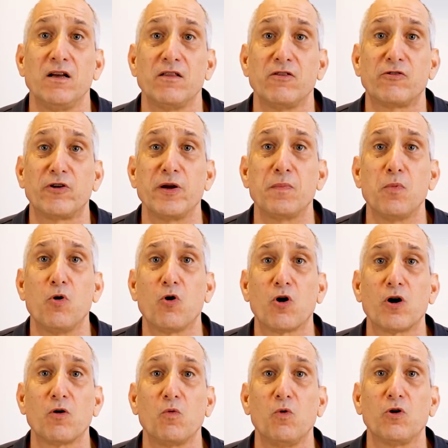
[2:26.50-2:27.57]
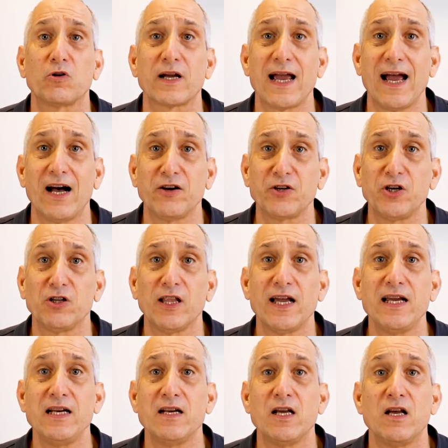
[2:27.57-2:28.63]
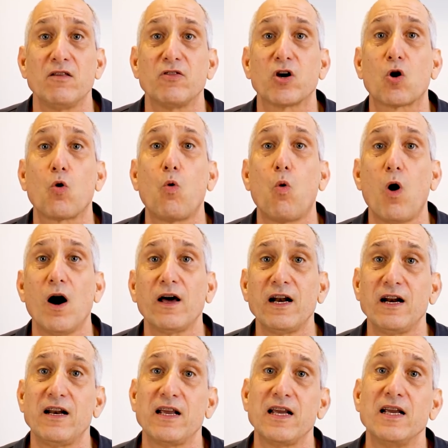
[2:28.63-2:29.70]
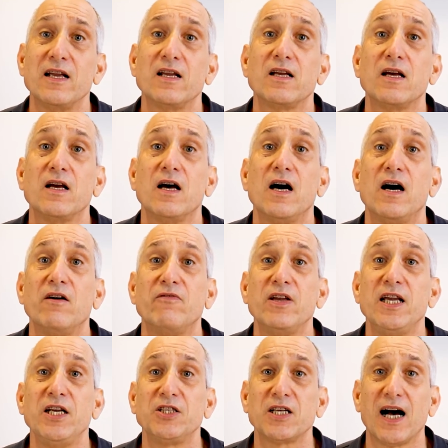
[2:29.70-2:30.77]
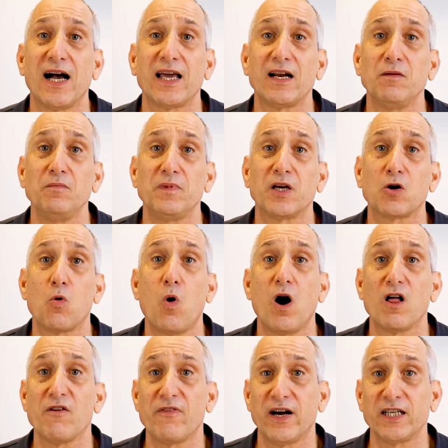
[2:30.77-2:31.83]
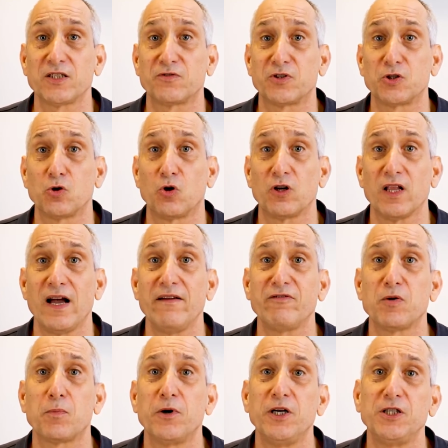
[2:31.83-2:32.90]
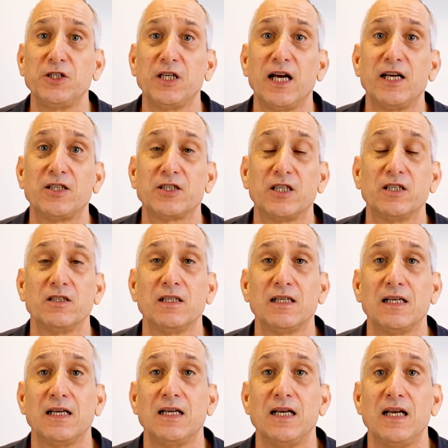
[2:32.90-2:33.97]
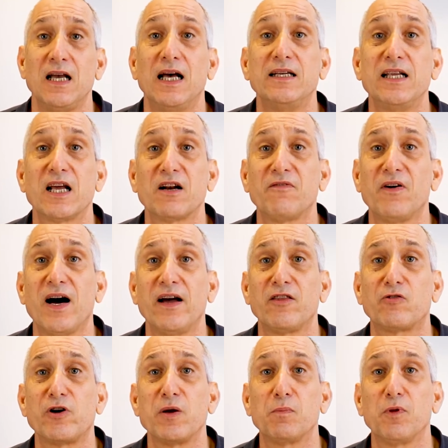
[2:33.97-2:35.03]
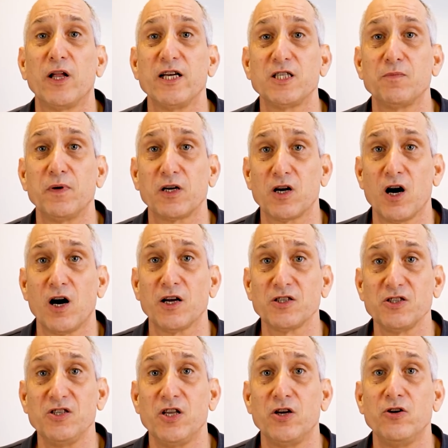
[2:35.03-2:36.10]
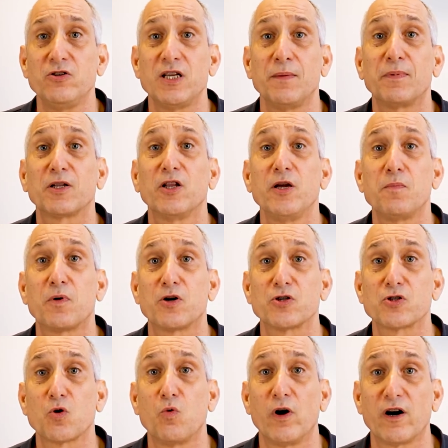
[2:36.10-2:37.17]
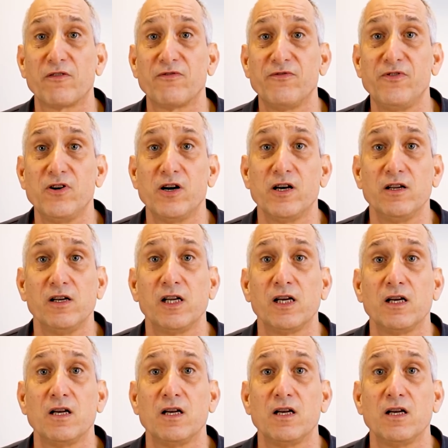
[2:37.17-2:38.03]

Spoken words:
The report will calculate the quantity of each item that qualifies for short life depreciation, identify the replacement cost new, typically per square foot,